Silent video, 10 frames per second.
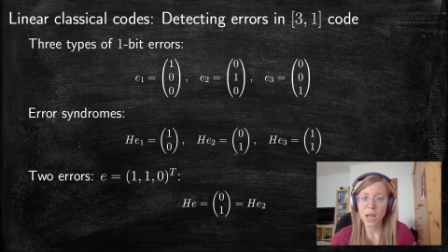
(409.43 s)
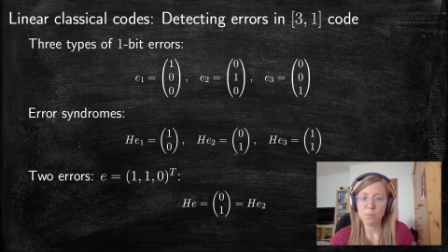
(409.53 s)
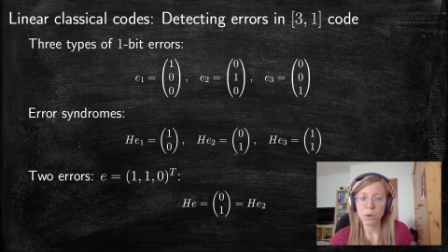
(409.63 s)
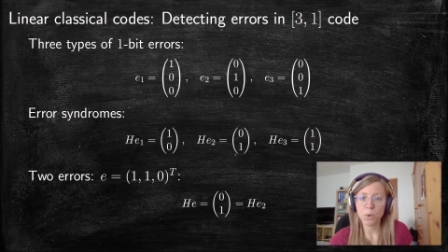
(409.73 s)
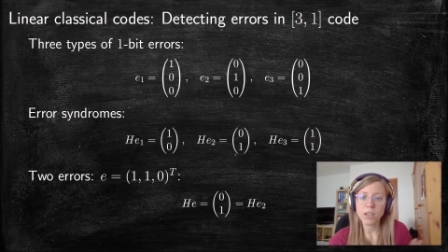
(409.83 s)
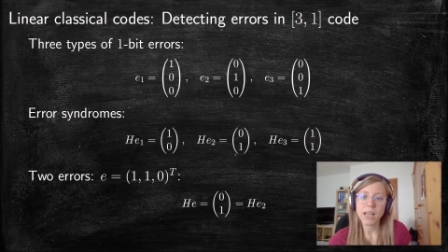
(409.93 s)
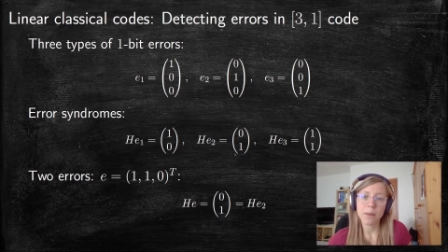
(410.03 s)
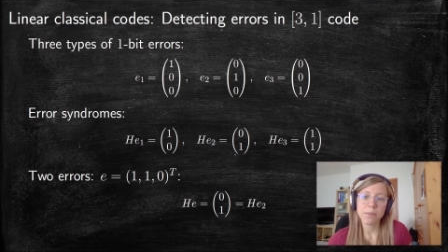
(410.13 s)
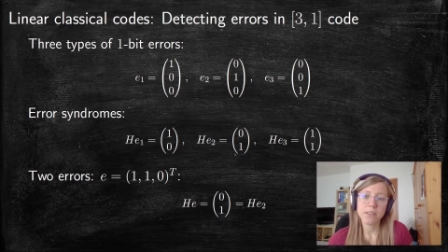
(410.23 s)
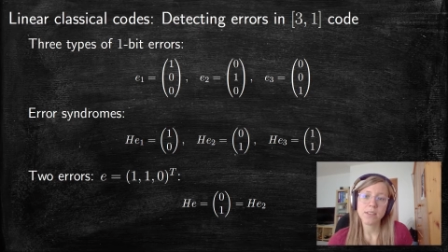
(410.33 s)
But what
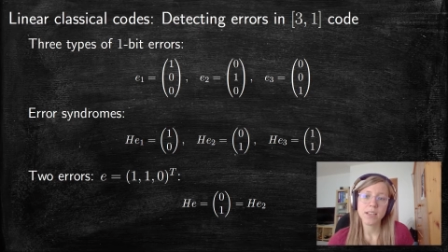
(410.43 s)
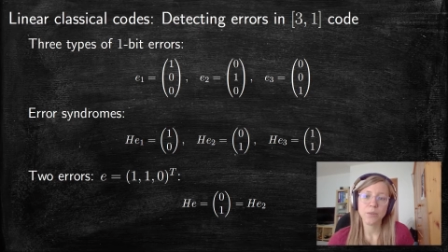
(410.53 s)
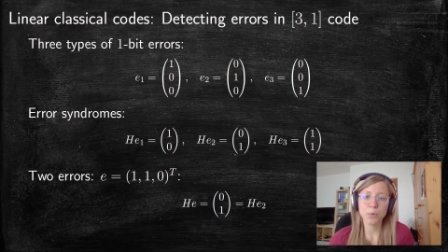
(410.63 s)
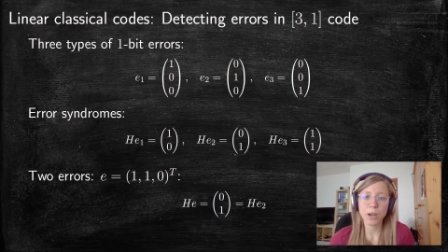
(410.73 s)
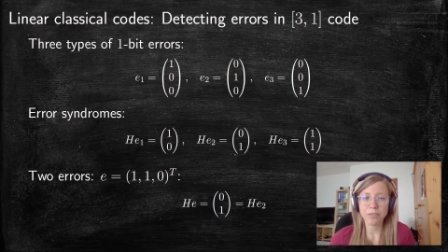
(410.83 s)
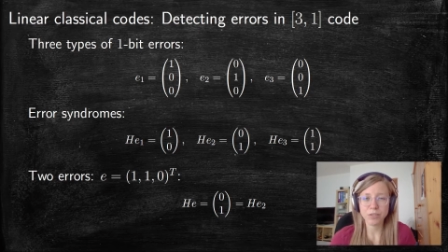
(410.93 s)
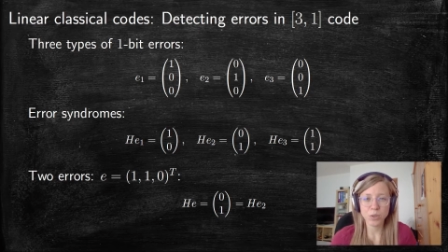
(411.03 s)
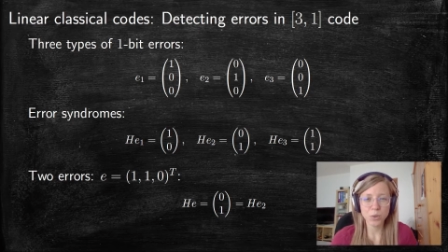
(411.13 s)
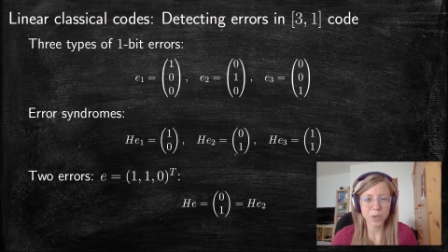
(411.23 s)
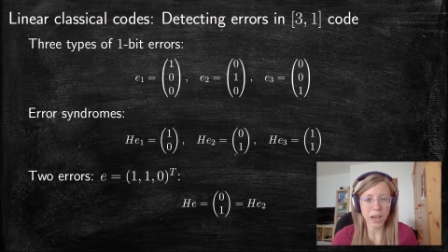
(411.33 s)
happens if we have
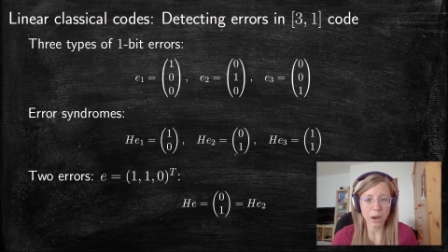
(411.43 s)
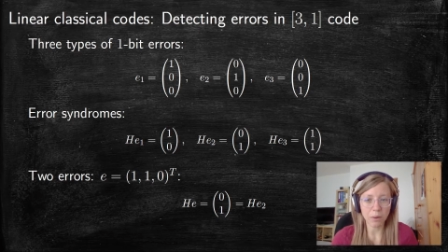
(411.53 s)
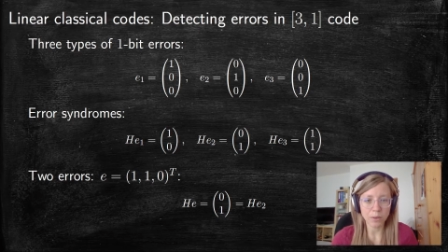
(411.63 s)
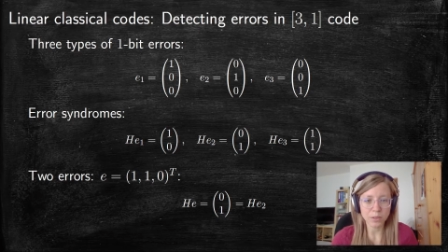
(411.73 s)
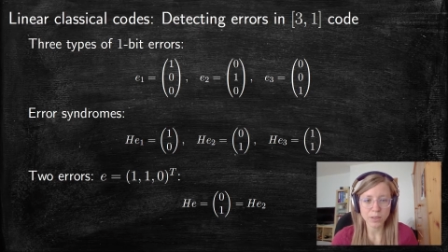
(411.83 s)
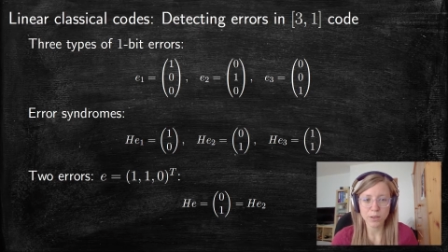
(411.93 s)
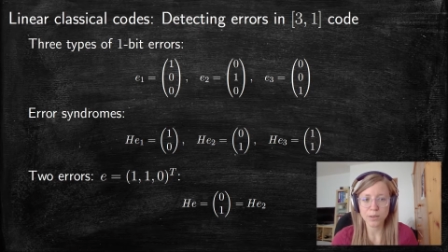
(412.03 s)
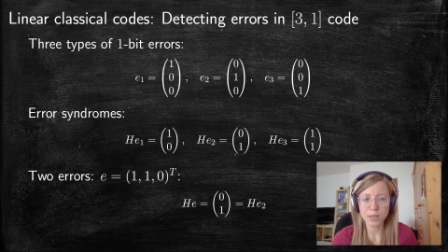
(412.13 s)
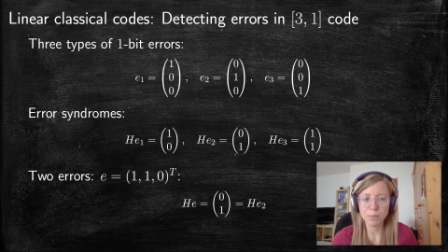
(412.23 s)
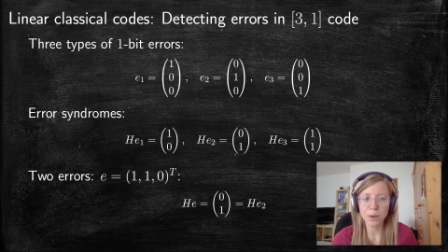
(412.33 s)
2 errors?
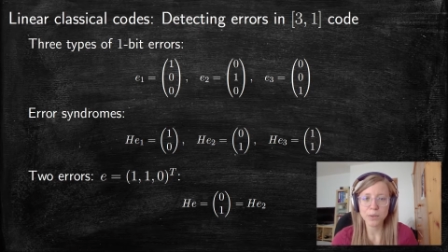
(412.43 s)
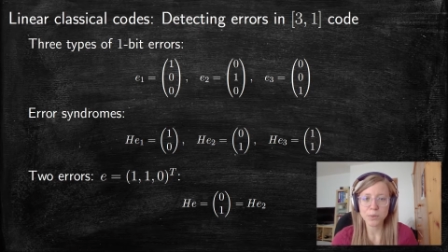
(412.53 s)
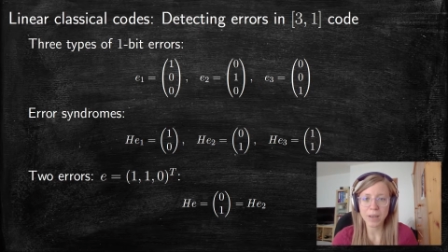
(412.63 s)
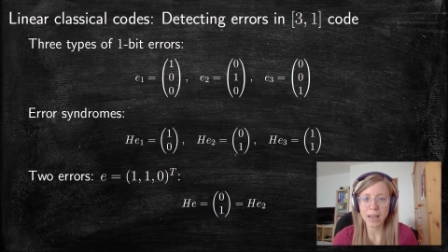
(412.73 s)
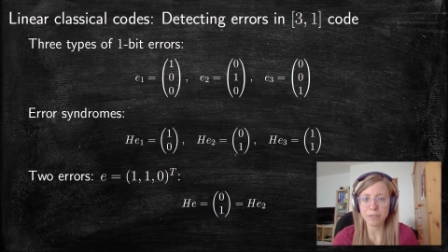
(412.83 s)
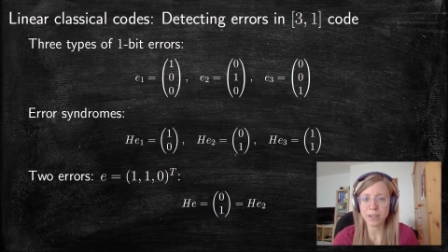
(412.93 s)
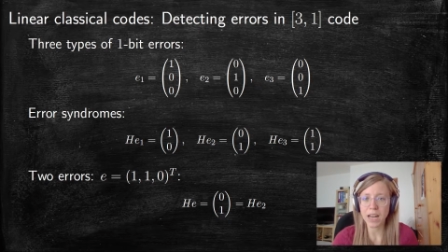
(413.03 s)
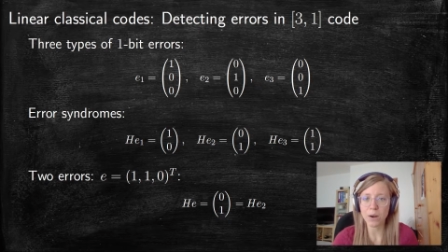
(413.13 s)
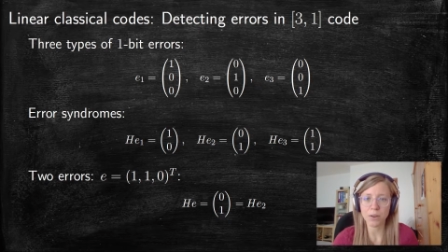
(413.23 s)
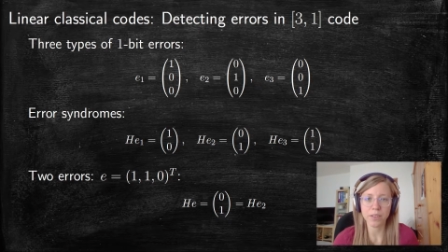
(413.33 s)
So suppose we have an
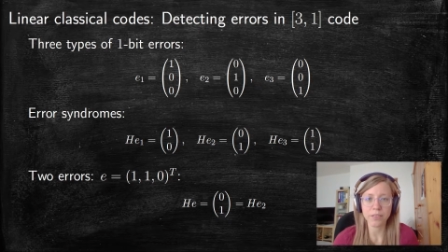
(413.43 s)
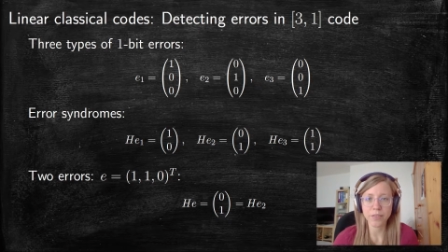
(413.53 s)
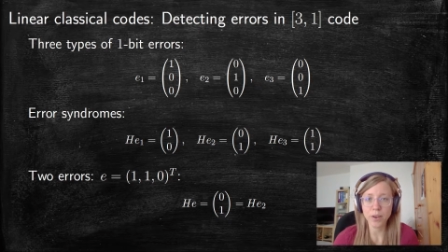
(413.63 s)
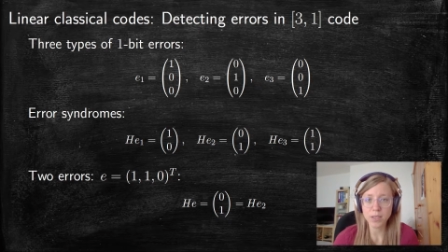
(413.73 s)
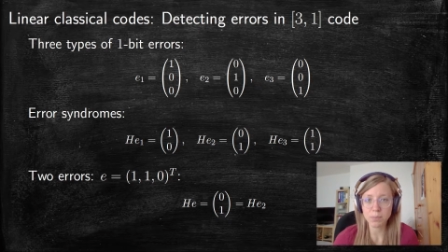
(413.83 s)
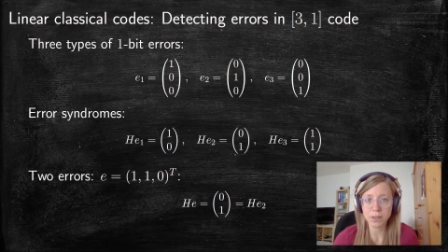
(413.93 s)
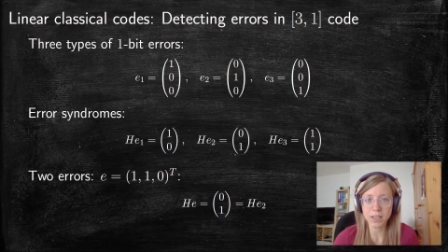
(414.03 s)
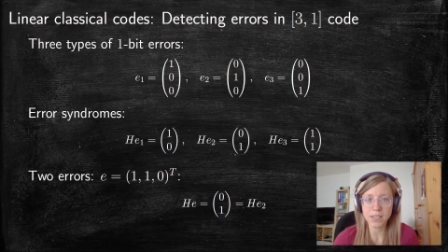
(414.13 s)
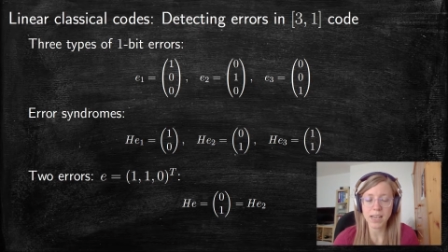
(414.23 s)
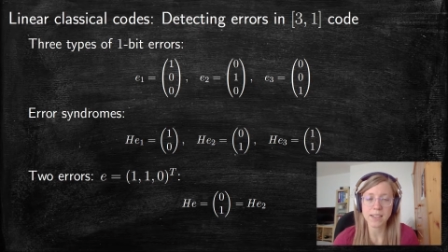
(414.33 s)
error in the first
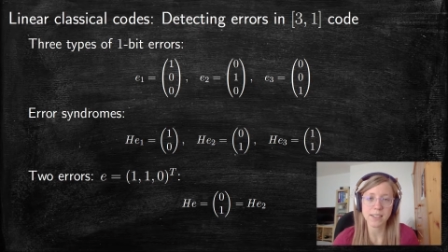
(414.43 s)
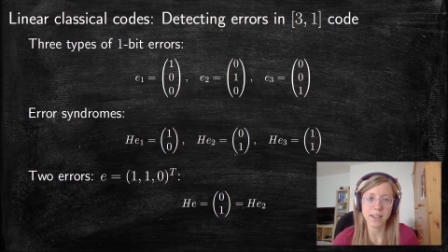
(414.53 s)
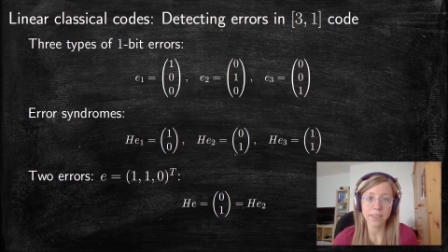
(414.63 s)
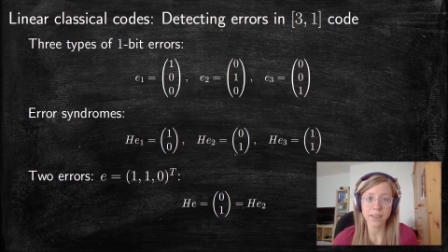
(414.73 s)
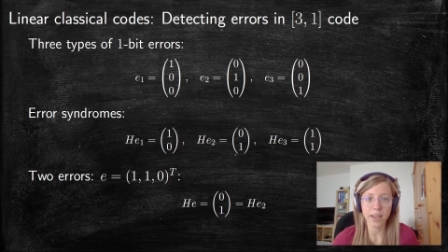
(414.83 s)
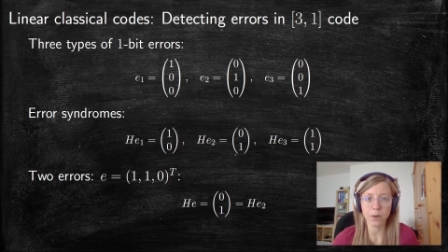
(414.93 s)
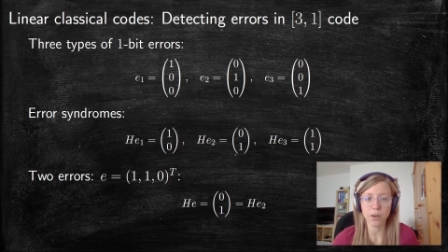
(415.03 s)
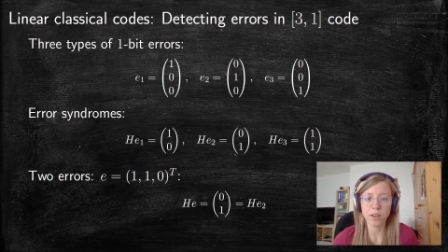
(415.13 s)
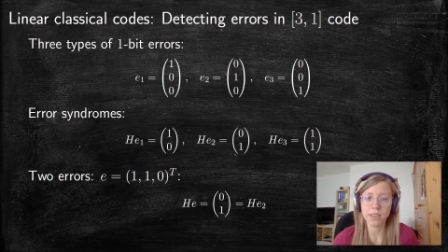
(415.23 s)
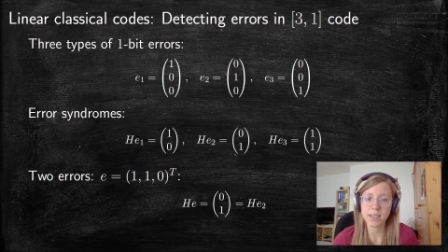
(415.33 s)
bit and another
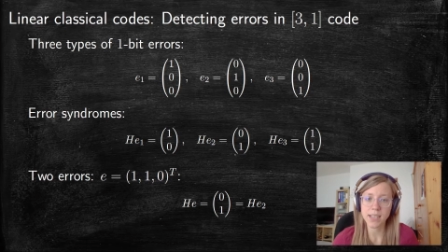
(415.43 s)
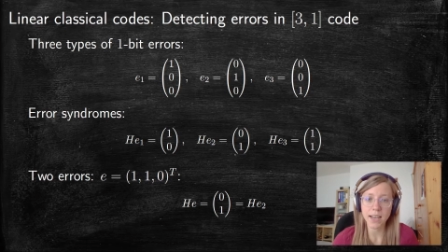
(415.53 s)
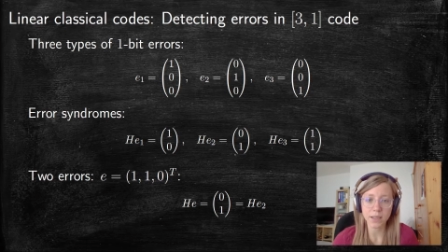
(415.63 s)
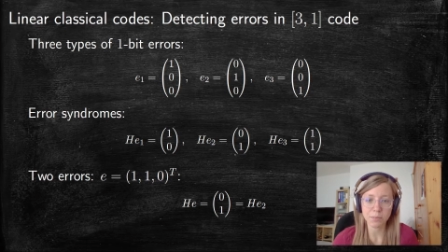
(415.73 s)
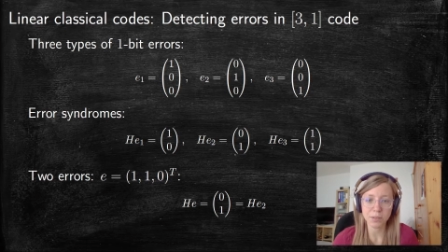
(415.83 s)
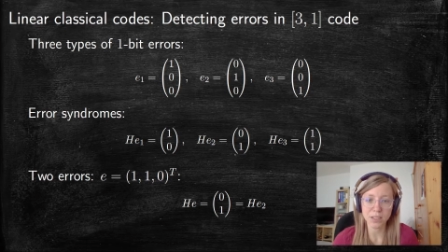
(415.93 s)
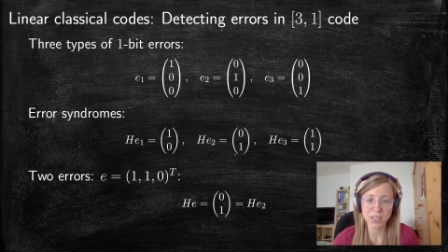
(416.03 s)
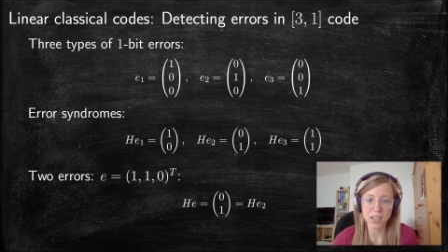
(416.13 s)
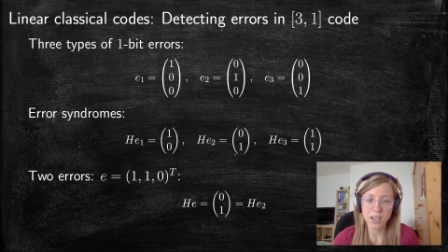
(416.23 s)
error in the second bit.